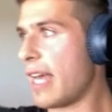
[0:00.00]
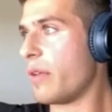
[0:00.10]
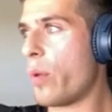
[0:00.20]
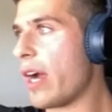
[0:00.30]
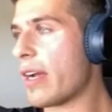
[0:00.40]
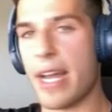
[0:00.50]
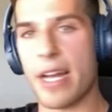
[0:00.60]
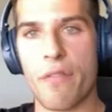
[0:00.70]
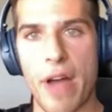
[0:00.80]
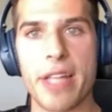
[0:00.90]
where can I
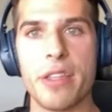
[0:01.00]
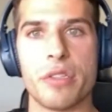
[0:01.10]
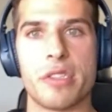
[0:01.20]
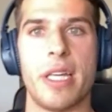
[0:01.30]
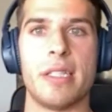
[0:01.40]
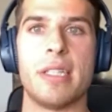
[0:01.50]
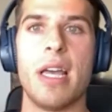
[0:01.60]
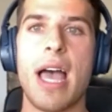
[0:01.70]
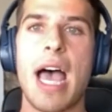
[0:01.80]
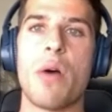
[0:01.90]
go find those things?
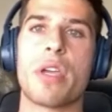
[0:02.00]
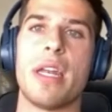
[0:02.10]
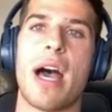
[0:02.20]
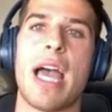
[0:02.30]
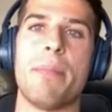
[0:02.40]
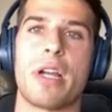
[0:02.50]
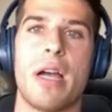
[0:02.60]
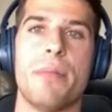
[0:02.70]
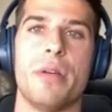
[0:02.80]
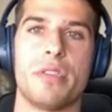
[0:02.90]
How can I
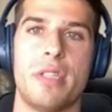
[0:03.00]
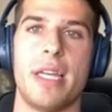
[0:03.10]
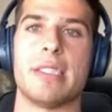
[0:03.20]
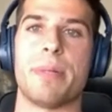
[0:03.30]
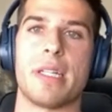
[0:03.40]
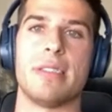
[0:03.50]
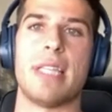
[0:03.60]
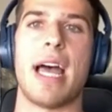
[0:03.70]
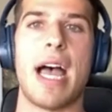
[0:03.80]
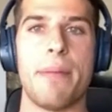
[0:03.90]
become those things? Because
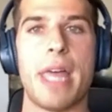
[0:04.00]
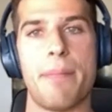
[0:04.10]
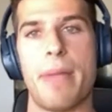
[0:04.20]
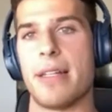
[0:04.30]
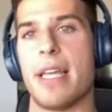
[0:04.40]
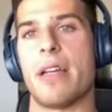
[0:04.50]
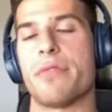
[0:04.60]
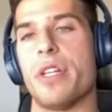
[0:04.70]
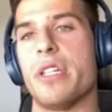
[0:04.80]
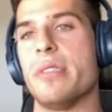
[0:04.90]
then I'm that magnetic
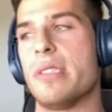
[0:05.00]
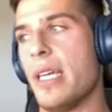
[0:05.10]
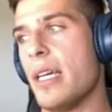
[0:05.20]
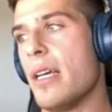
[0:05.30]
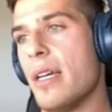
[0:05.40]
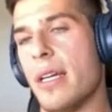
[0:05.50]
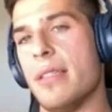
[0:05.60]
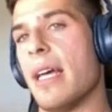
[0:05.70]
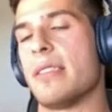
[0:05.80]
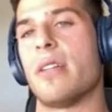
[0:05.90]
frequency, and
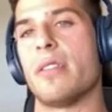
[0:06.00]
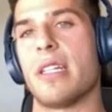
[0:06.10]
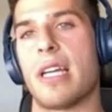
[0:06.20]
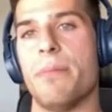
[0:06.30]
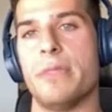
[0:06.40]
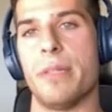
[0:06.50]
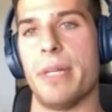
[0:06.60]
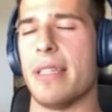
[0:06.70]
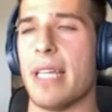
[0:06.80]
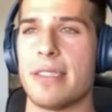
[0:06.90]
that starts to come to
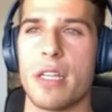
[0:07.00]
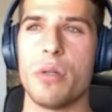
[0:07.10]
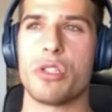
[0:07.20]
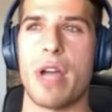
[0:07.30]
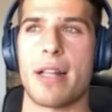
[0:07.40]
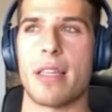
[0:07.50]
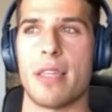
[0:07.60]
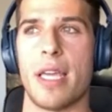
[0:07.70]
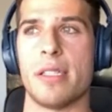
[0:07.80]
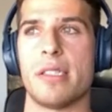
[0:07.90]
me. And that's how you attract the
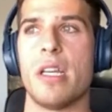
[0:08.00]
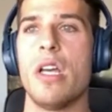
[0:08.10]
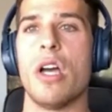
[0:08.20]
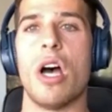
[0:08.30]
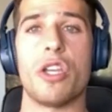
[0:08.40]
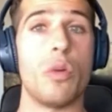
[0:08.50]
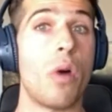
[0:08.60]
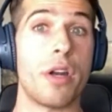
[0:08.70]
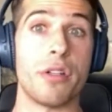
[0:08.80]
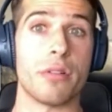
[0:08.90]
things you
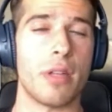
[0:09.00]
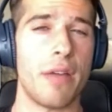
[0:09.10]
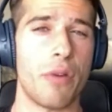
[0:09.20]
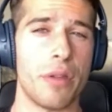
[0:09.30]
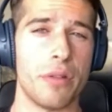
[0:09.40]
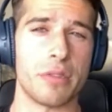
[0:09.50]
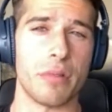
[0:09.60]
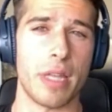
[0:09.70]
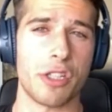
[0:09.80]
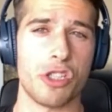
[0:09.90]
want in your life, whether it's a
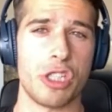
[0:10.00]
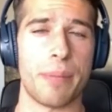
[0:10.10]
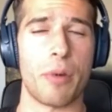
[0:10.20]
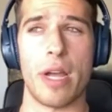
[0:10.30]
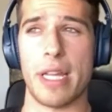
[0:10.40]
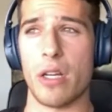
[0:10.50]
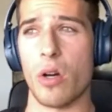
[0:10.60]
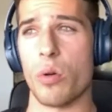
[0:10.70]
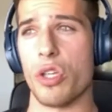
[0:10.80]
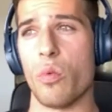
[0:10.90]
relationship or any
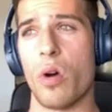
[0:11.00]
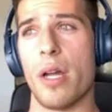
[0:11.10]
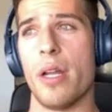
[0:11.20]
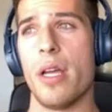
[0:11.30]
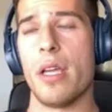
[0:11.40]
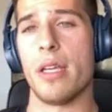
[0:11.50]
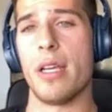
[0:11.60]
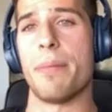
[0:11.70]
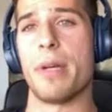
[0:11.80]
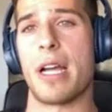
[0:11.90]
goal you want. You got
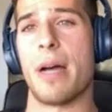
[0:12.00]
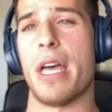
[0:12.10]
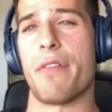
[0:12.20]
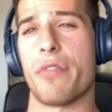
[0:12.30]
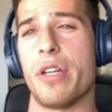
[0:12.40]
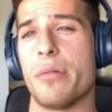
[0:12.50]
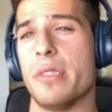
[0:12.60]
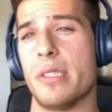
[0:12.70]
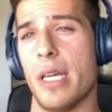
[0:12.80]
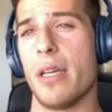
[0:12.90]
to become that
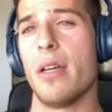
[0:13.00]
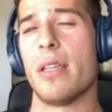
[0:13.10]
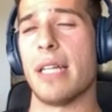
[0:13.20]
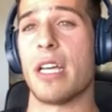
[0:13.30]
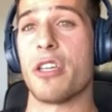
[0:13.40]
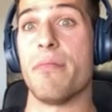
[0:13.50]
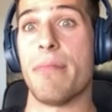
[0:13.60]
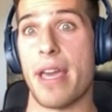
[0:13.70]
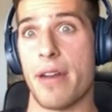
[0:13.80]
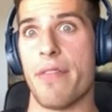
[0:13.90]
frequency. That's how you
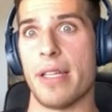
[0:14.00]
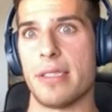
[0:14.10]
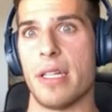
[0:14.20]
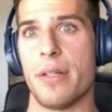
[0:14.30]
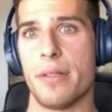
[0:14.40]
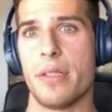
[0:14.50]
manifest it.